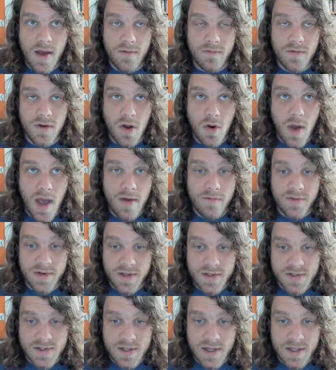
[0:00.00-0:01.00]
no
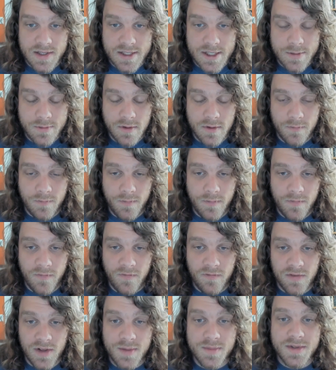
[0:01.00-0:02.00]
evidence against them or
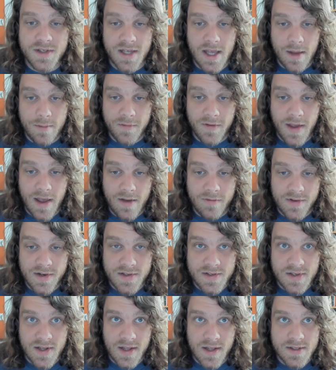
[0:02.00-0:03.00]
flimsy
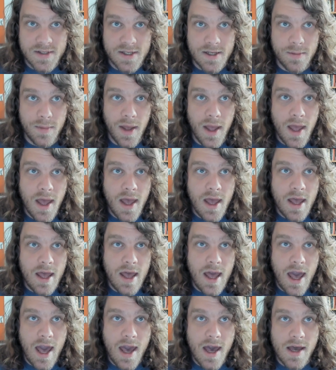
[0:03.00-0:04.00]
evidence against them.
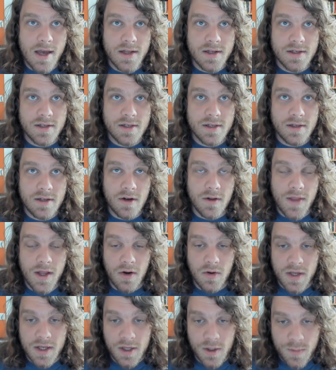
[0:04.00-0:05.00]
And, you know, they
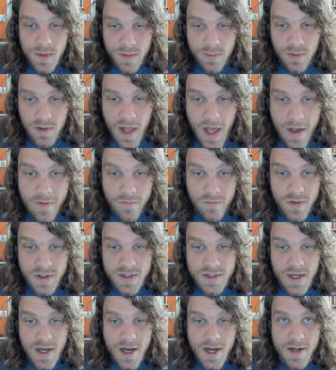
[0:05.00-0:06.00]
don't kill people every
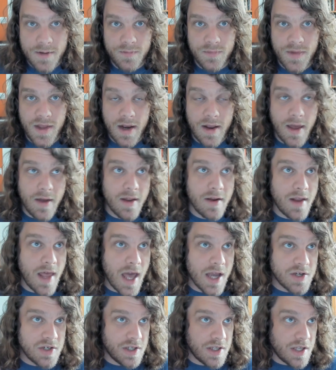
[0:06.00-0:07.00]
time. And, and
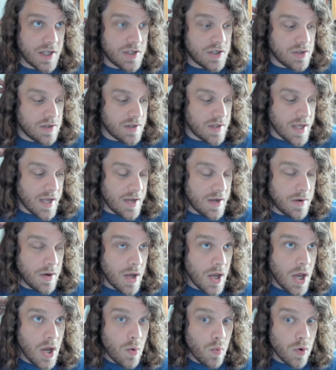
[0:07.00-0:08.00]
actually, they, they
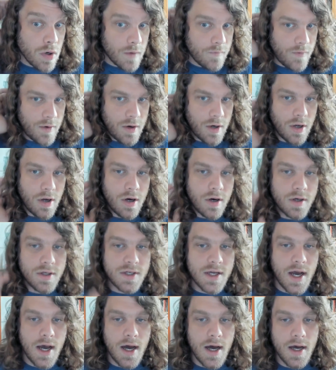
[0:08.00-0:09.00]
work very hard
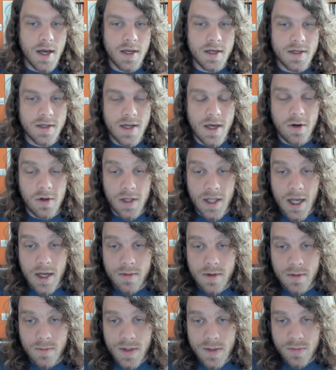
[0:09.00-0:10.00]
to hide not only how
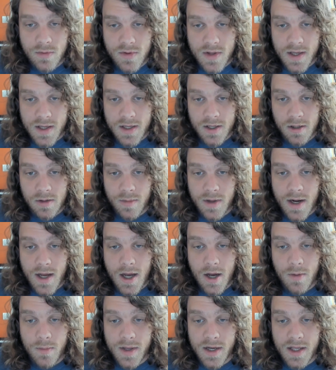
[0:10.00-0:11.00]
many people they kill, but
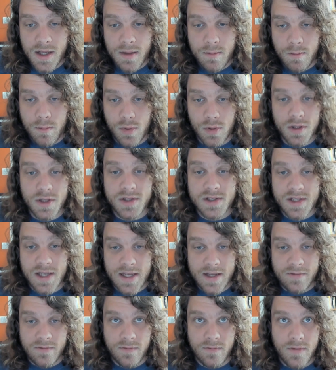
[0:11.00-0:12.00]
how many bullets they
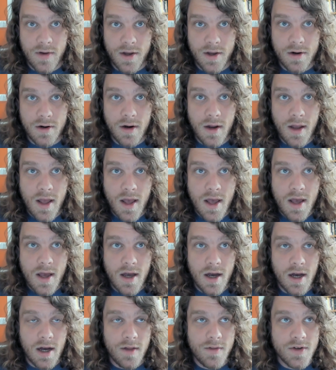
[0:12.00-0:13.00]
even fire.
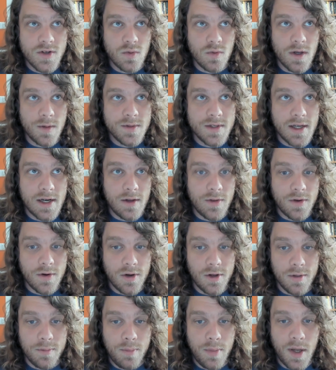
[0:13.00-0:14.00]
Uh, there's a website out there
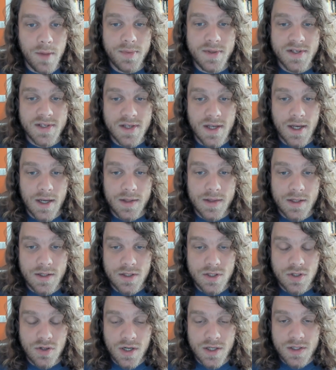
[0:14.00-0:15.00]
called Puppycide that
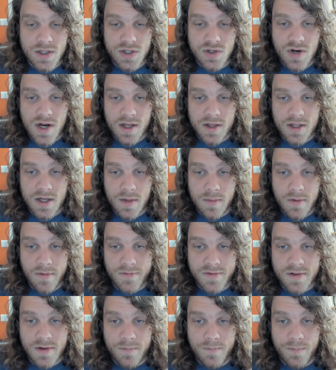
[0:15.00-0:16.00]
just tries to track the
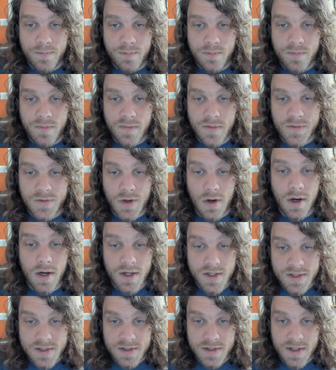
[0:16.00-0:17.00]
numbers of
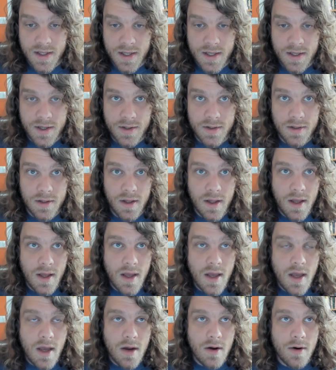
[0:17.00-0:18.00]
dogs that they kill,
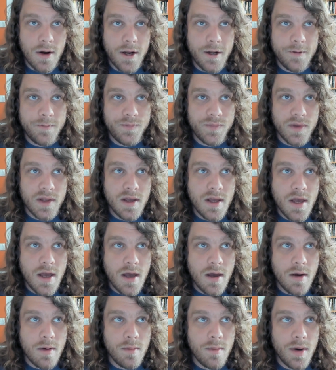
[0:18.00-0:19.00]
right?
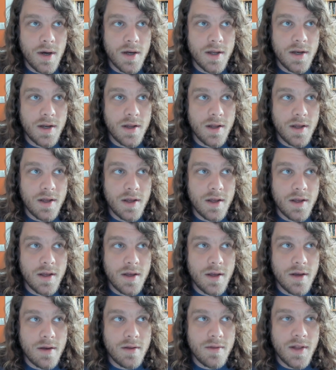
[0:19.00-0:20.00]
But
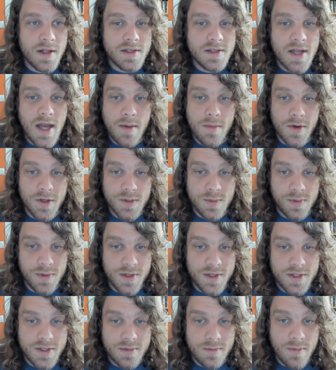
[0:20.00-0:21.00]
that's not most
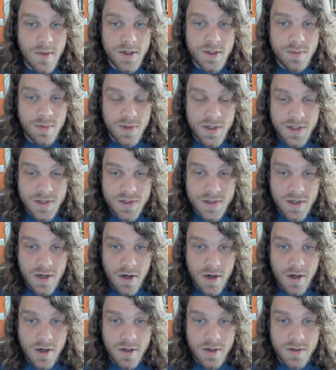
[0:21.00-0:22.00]
police. Most police
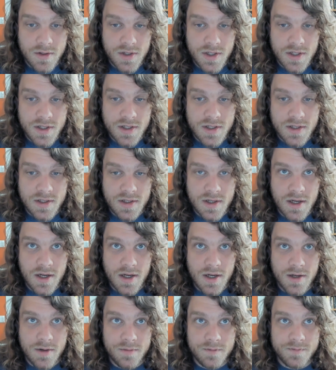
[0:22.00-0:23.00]
are just,
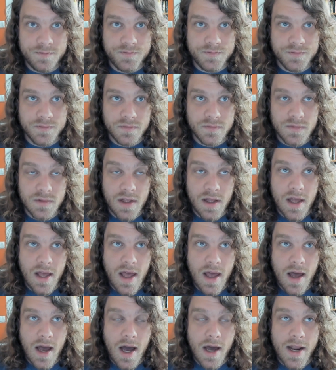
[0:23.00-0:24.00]
um,
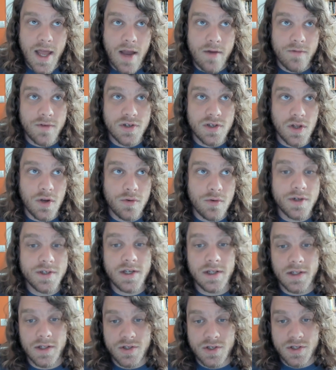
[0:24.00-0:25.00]
on average, lower
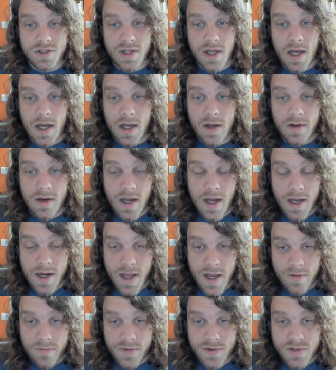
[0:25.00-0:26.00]
intelligence, uh, on
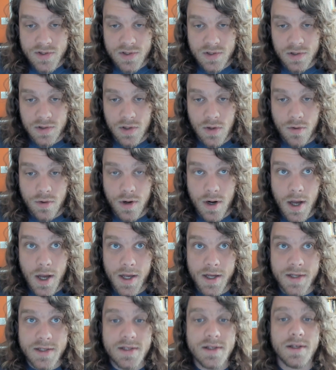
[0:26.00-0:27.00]
average, lower height.